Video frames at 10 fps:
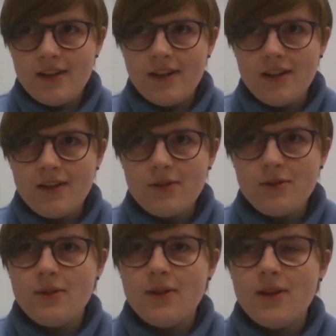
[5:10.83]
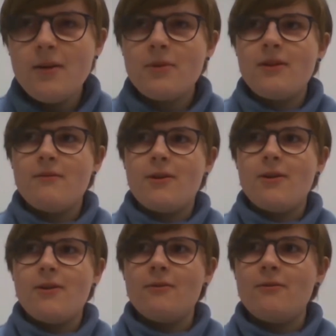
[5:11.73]
I do not, but I've
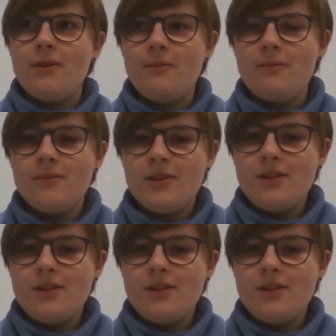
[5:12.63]
heard of him.